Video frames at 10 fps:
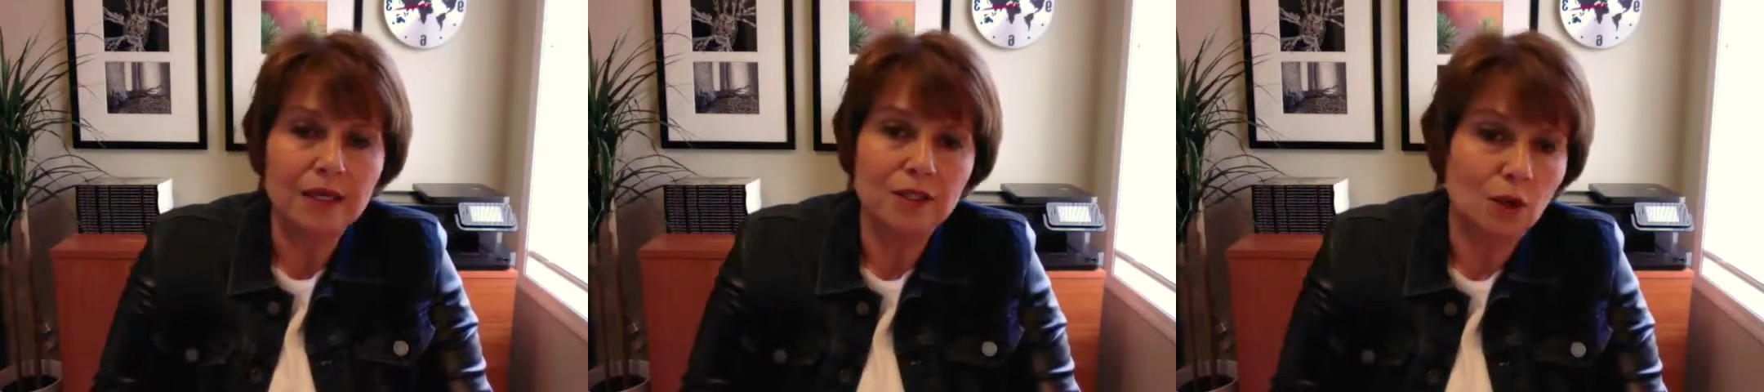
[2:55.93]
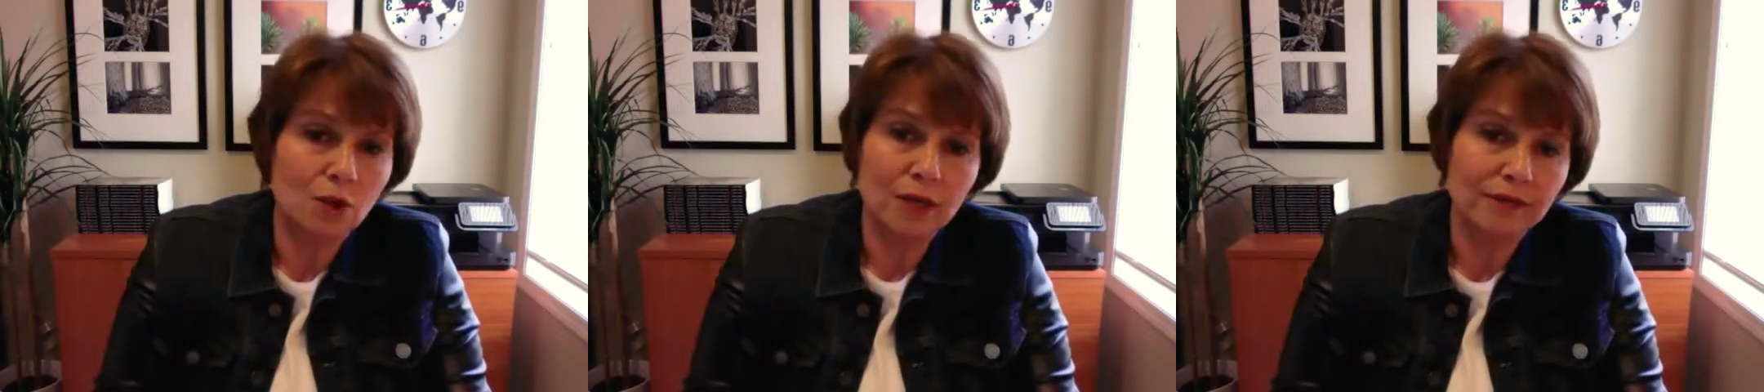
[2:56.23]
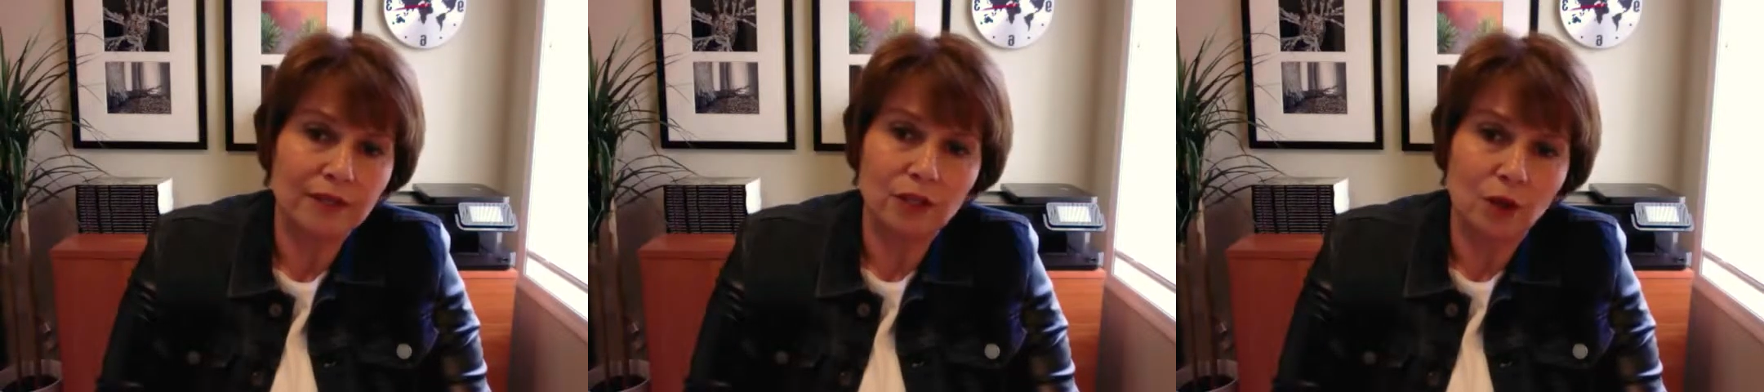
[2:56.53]
don't
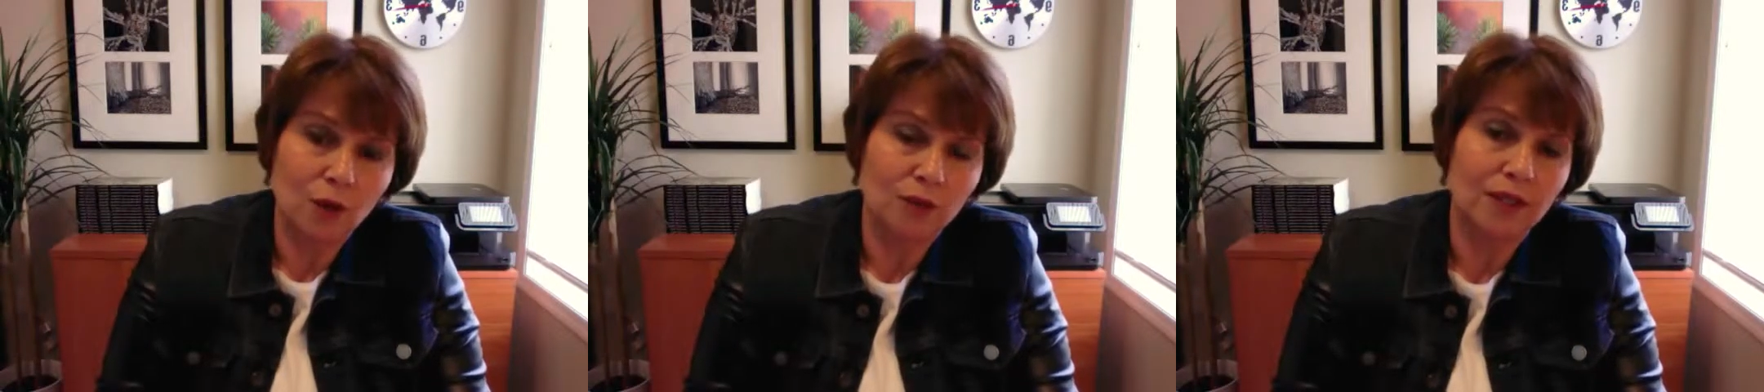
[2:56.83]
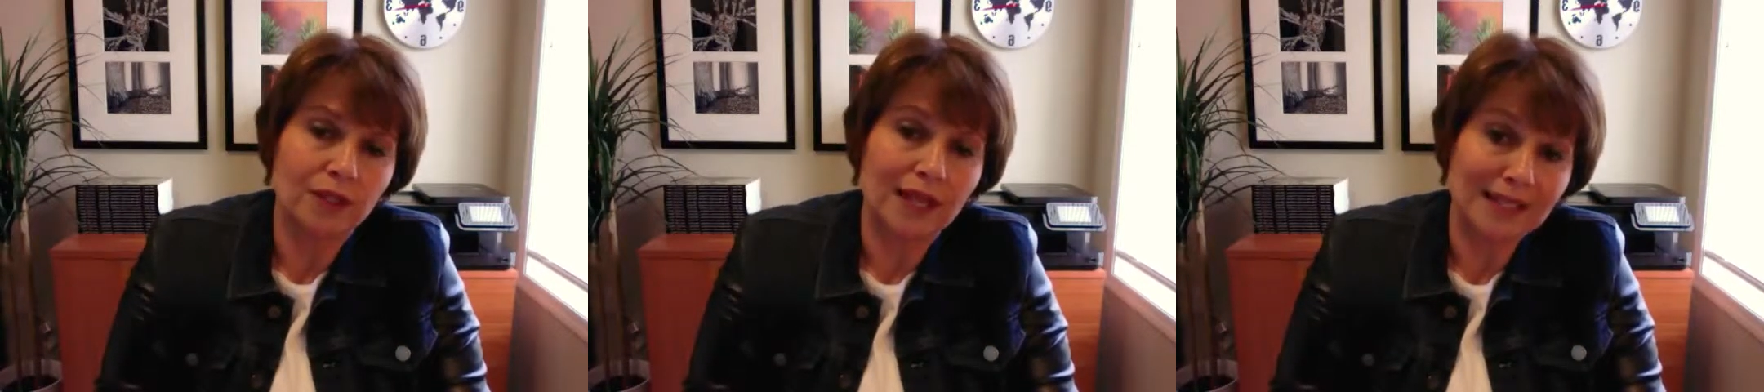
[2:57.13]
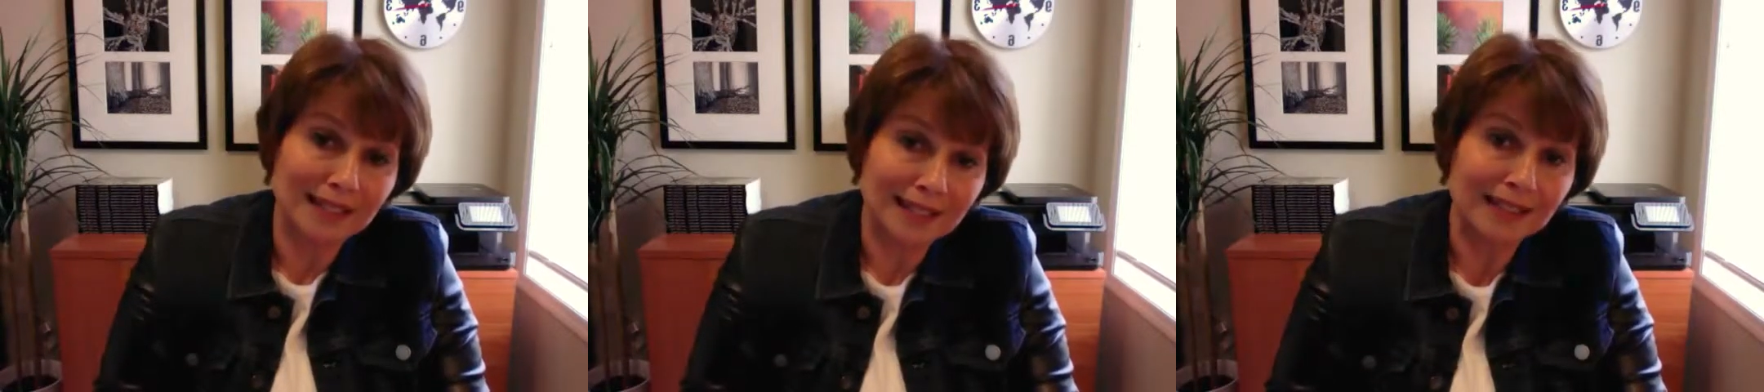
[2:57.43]
even know that they
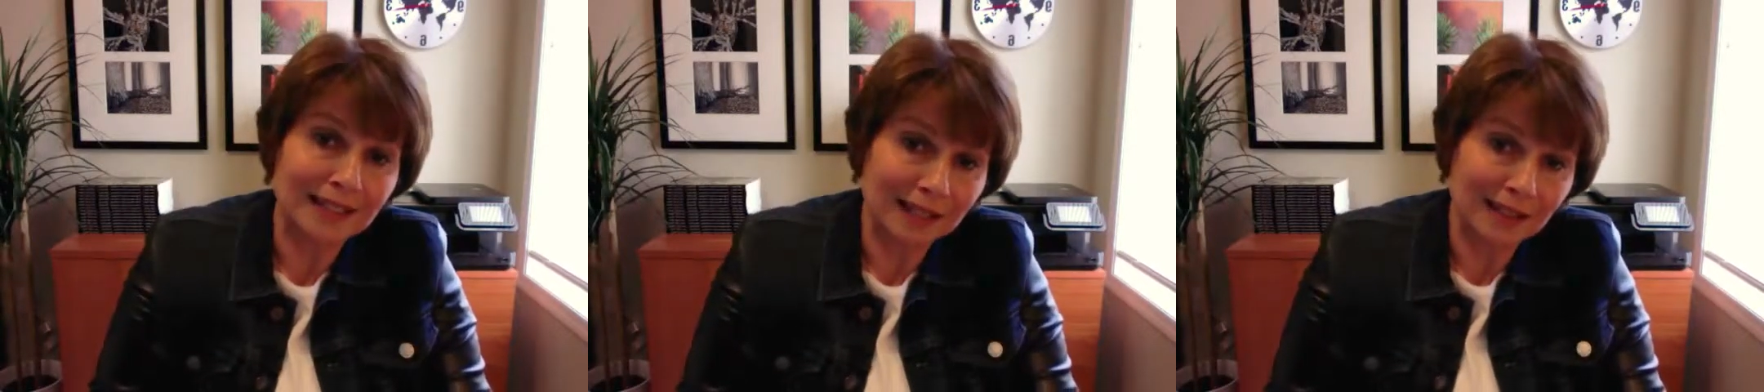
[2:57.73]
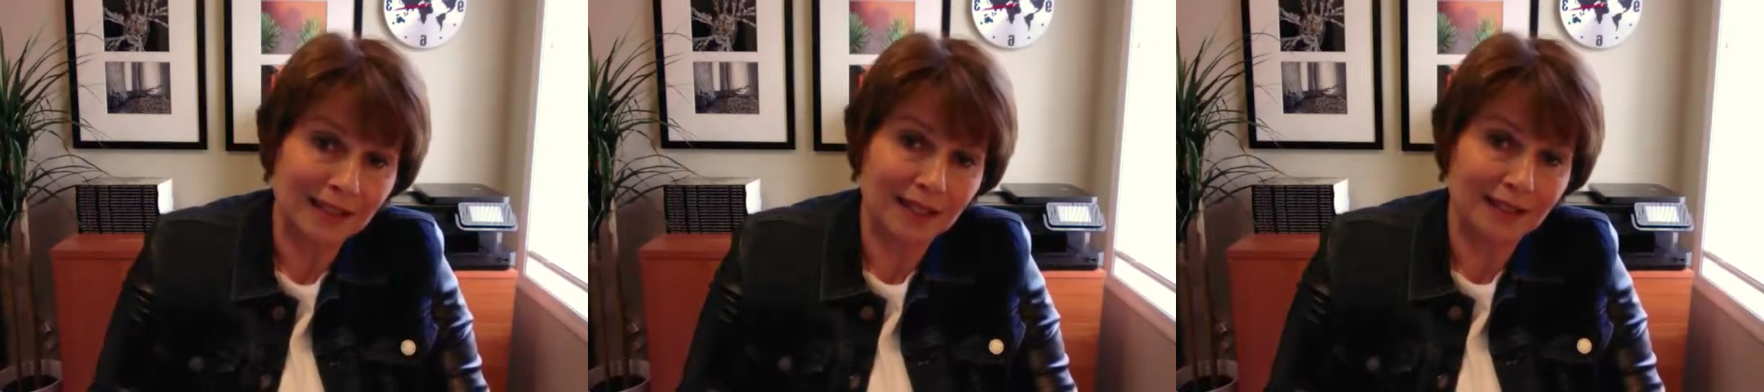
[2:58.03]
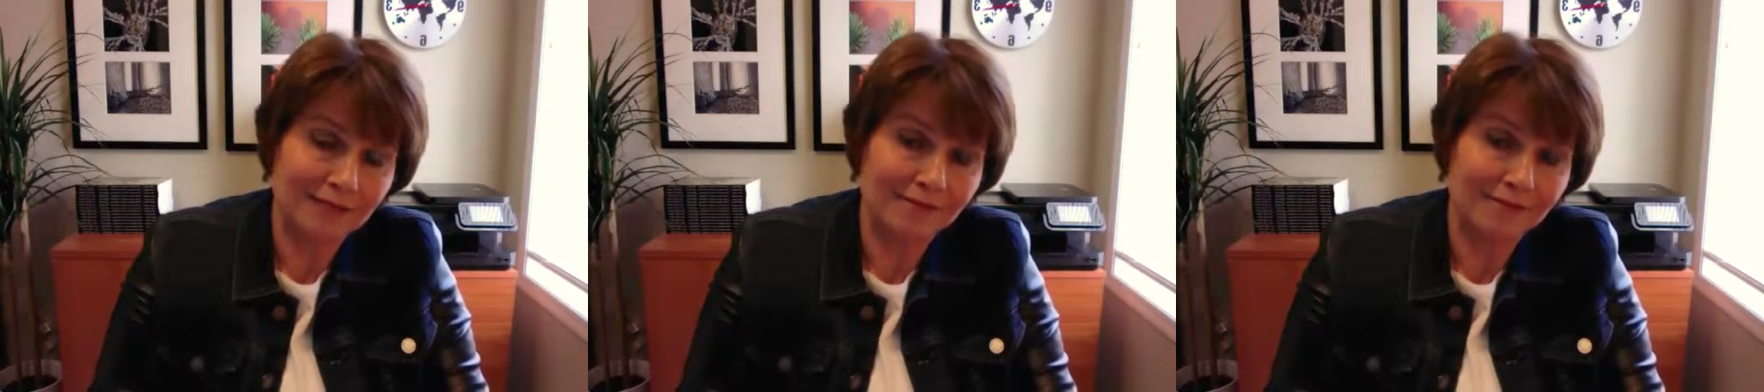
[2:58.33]
need healing.